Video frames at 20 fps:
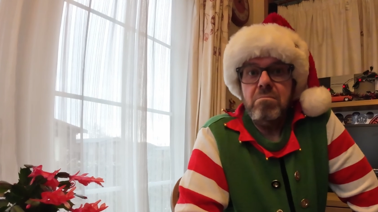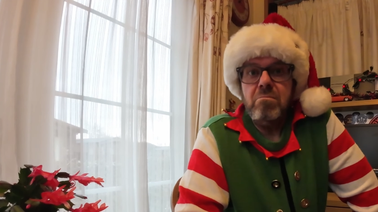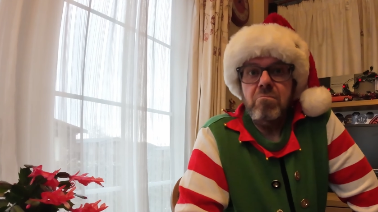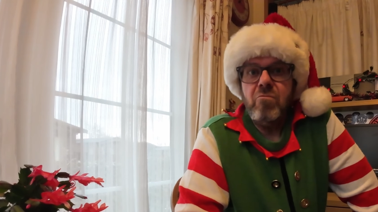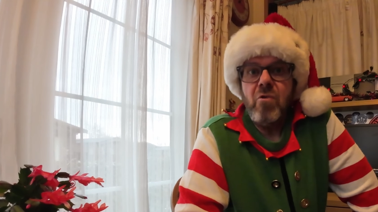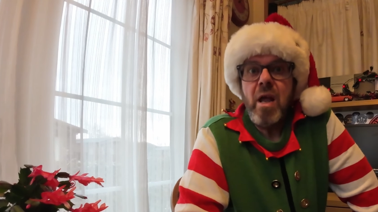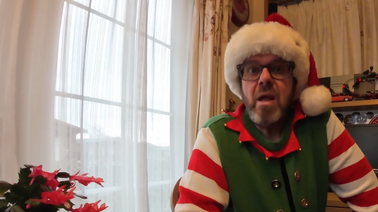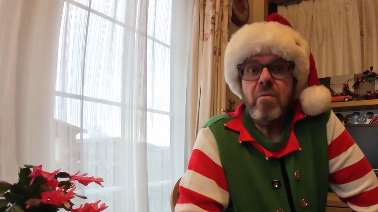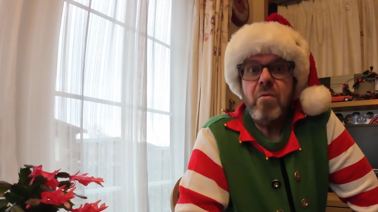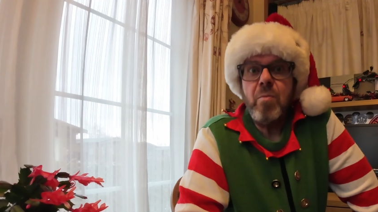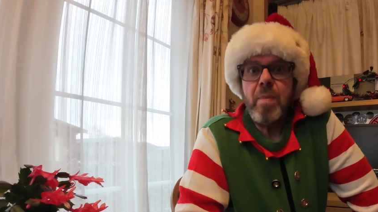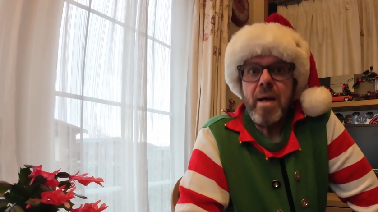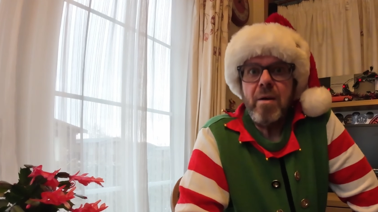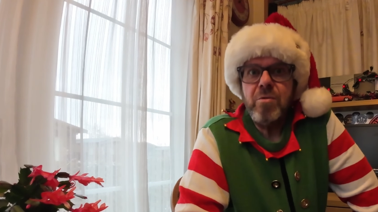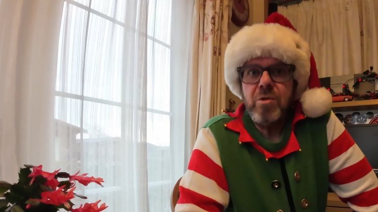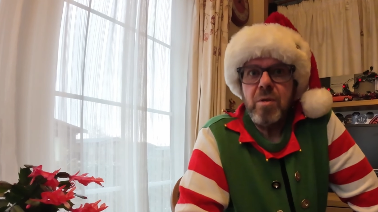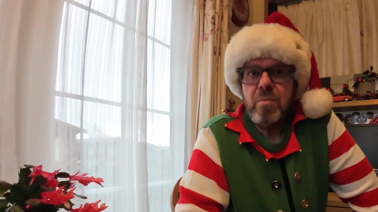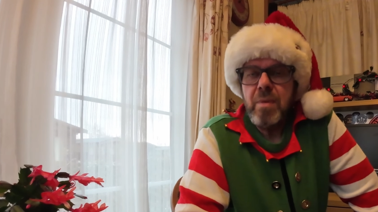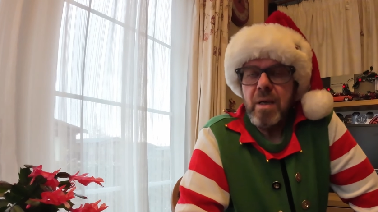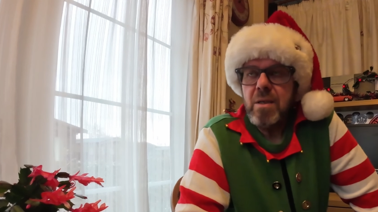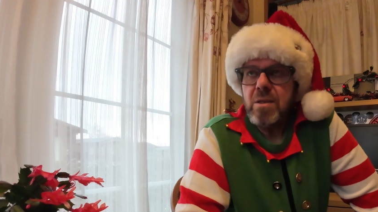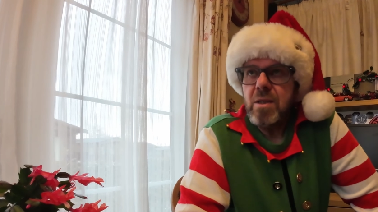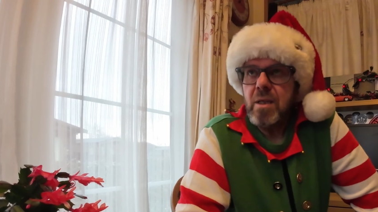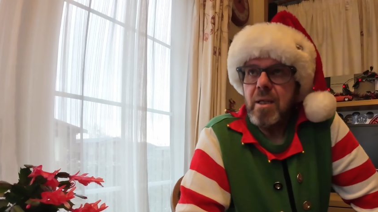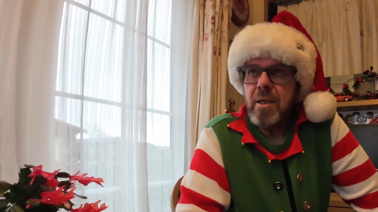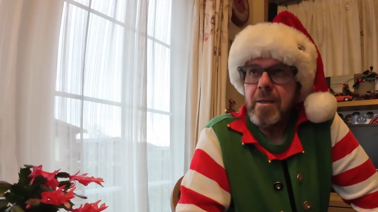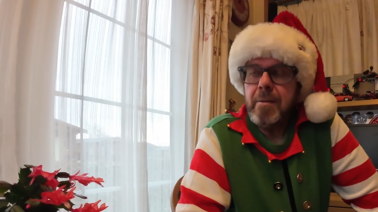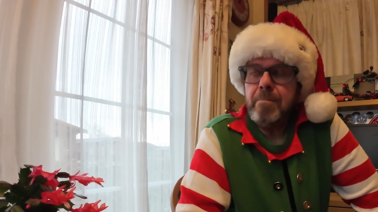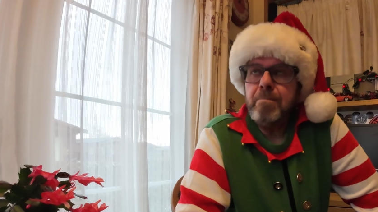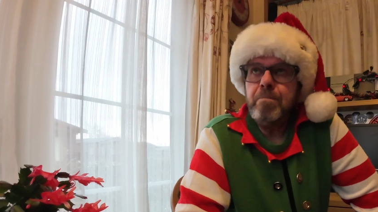rave about it
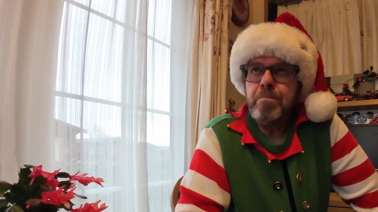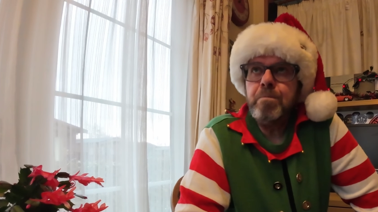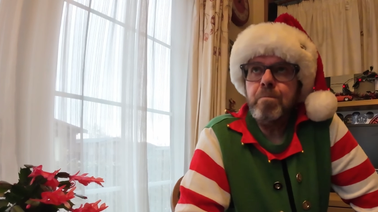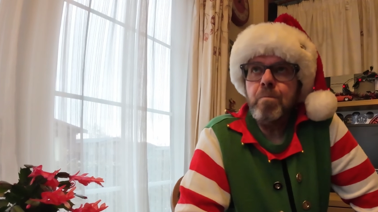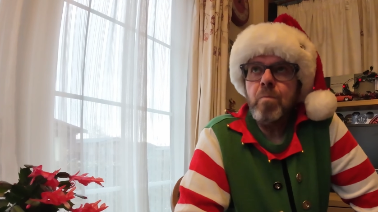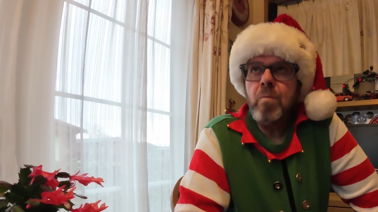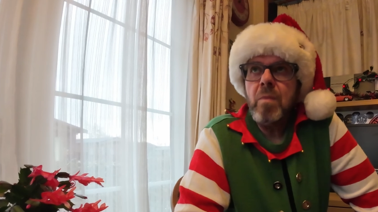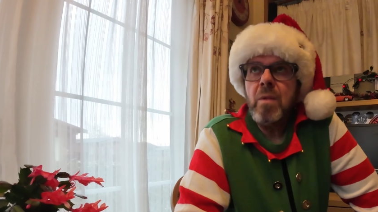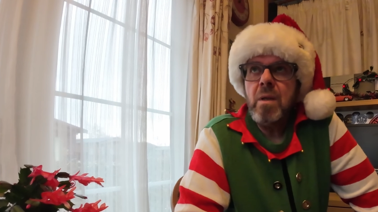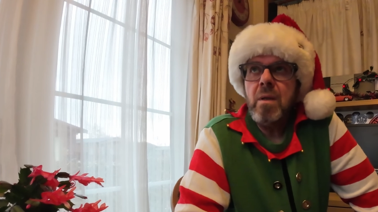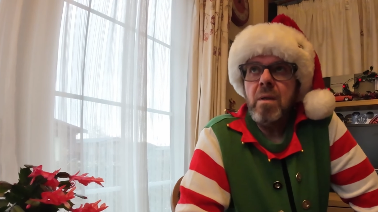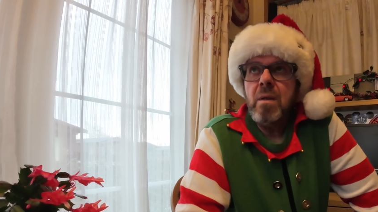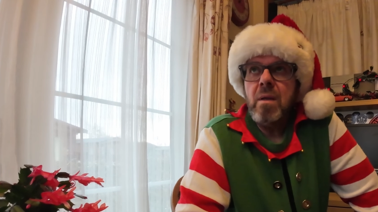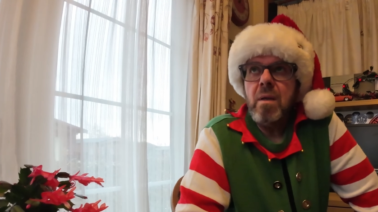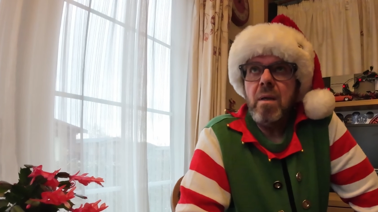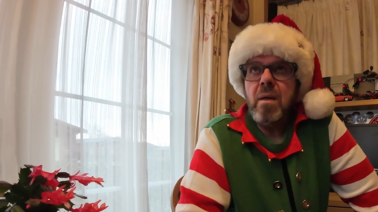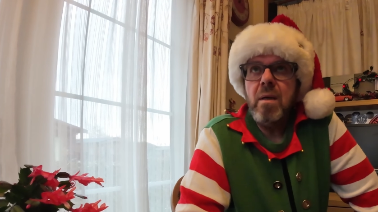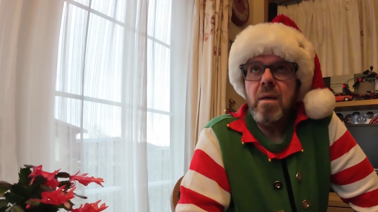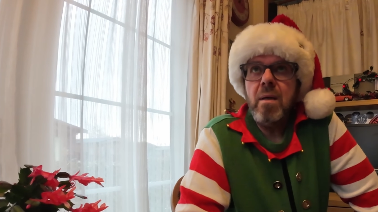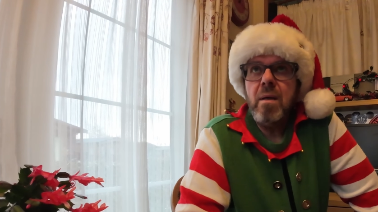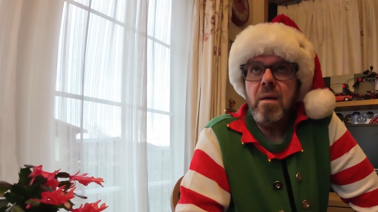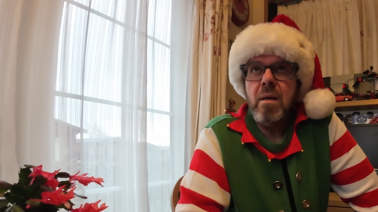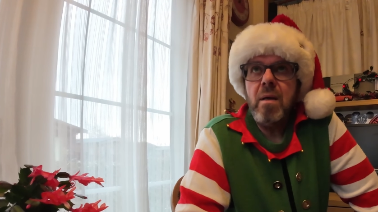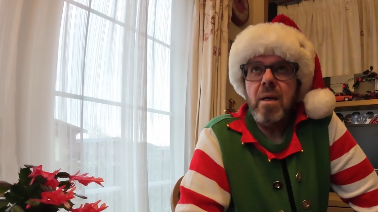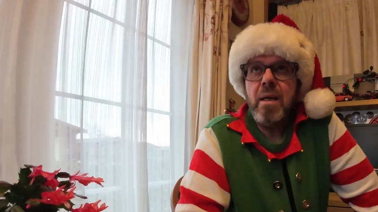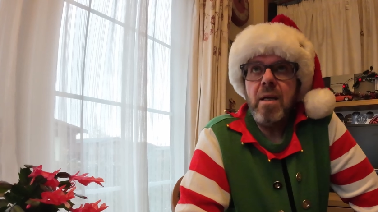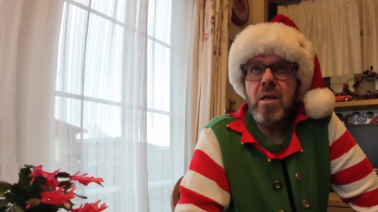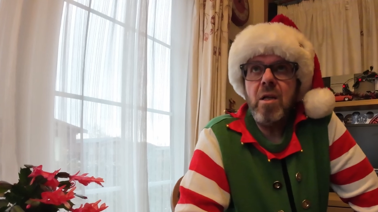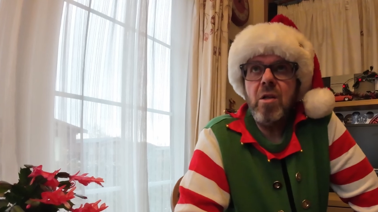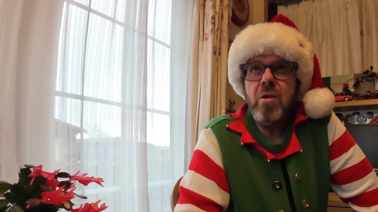basically,
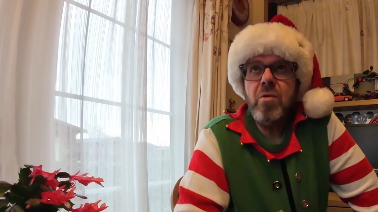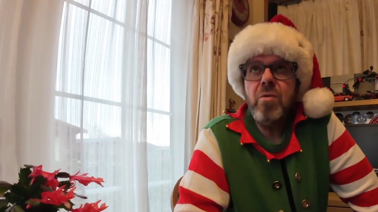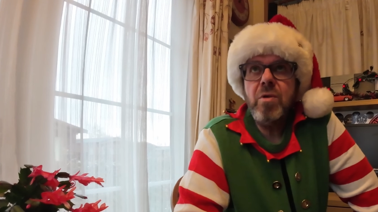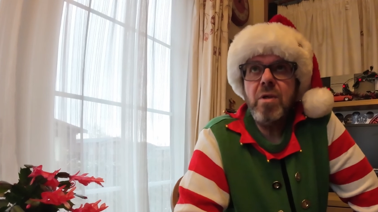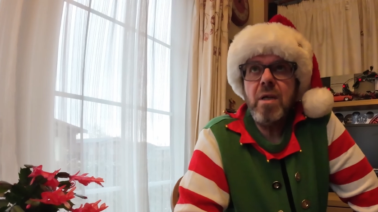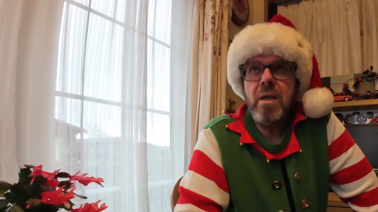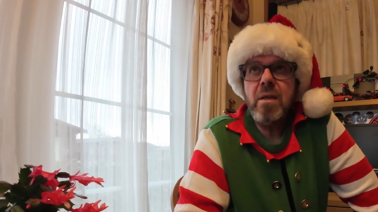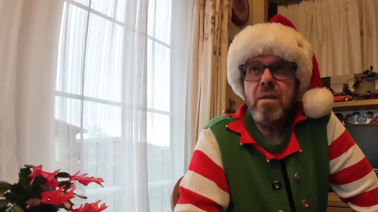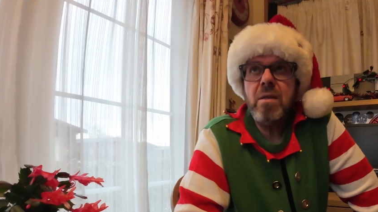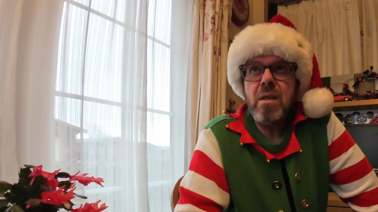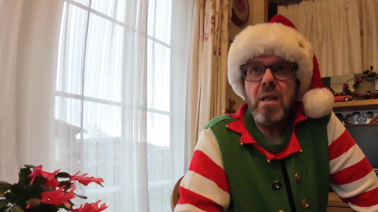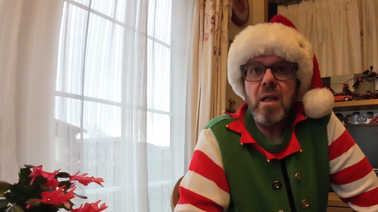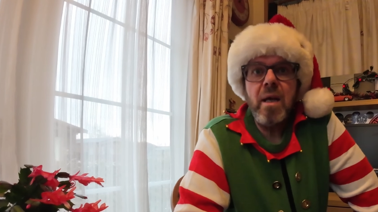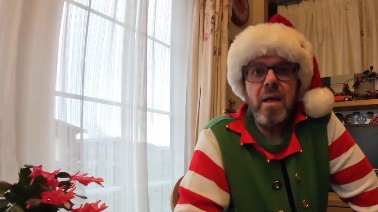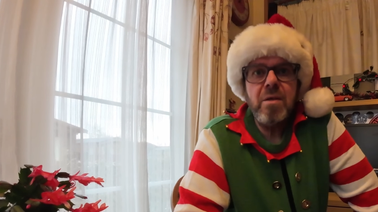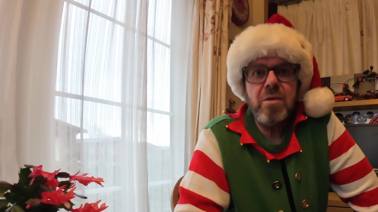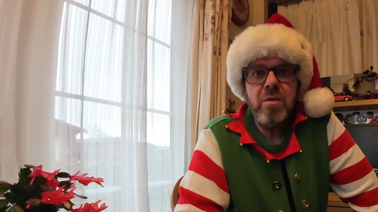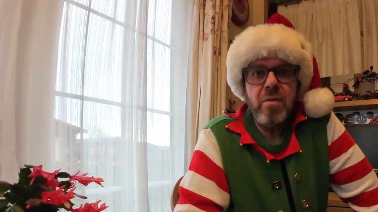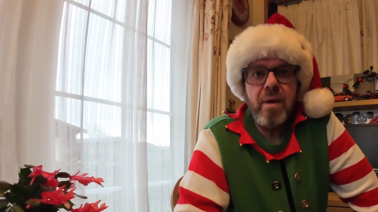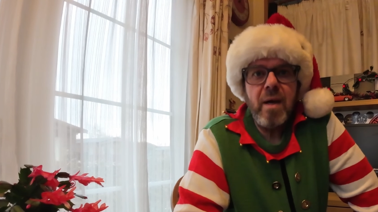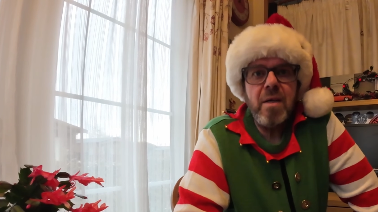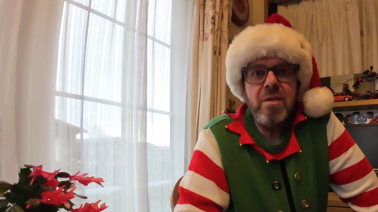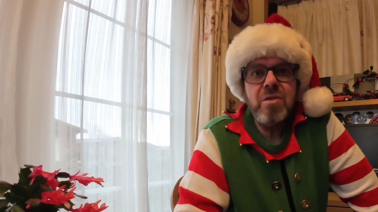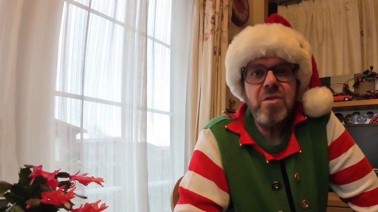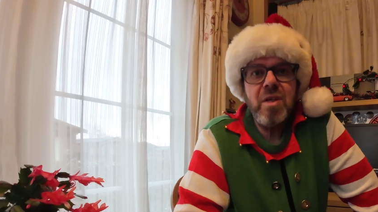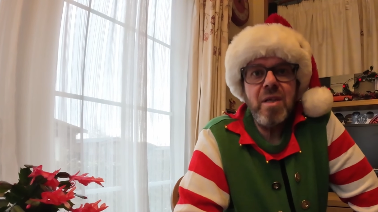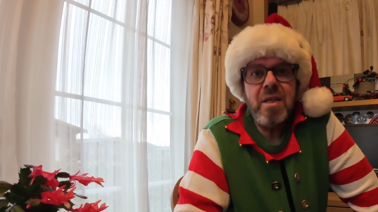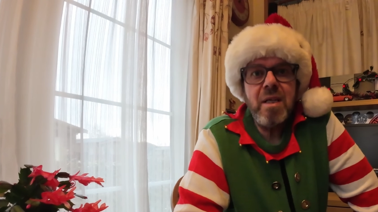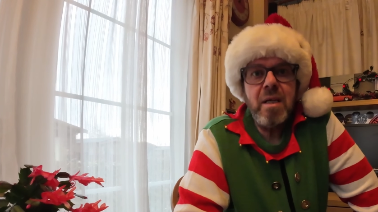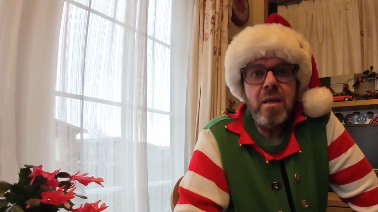including the likes of Ice
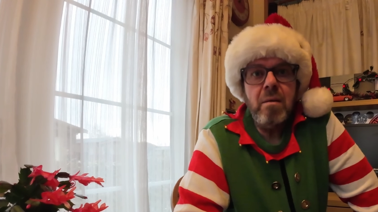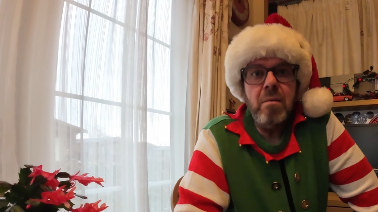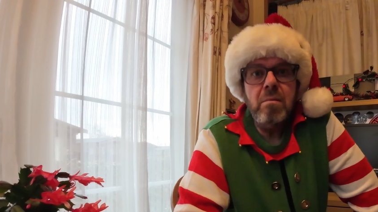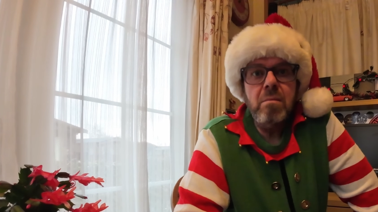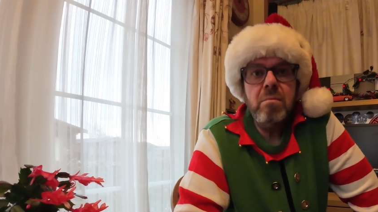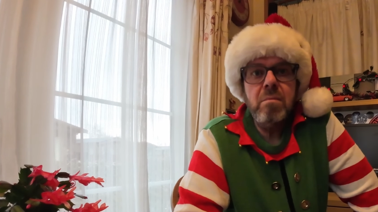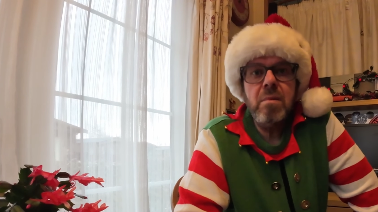Diddy,